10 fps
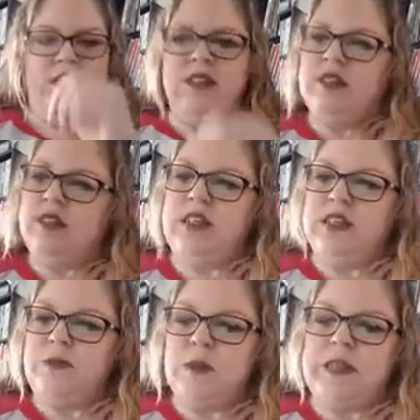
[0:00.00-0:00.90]

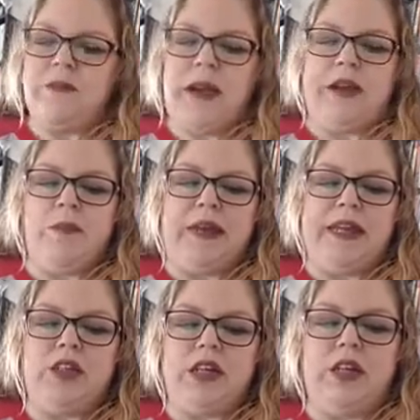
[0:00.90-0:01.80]

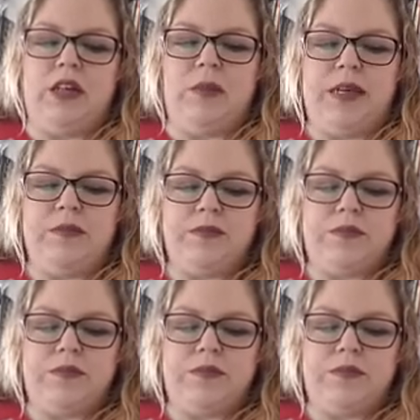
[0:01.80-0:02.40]
micromanaging a little bit.